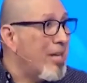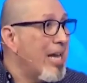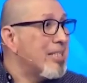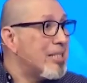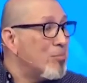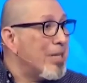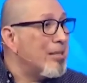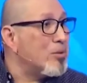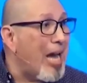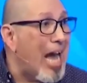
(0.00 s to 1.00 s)
and
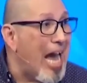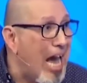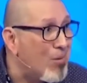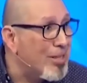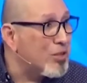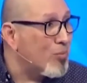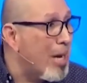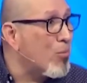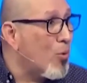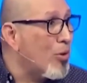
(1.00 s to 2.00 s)
sometimes I have this when
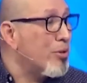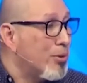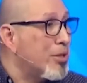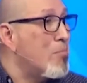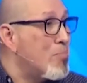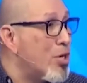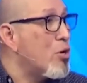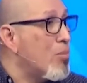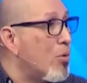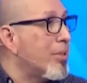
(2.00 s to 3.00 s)
I'm going through some bitter
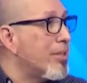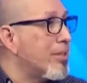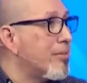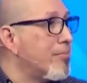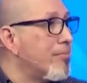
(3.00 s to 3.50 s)
moments.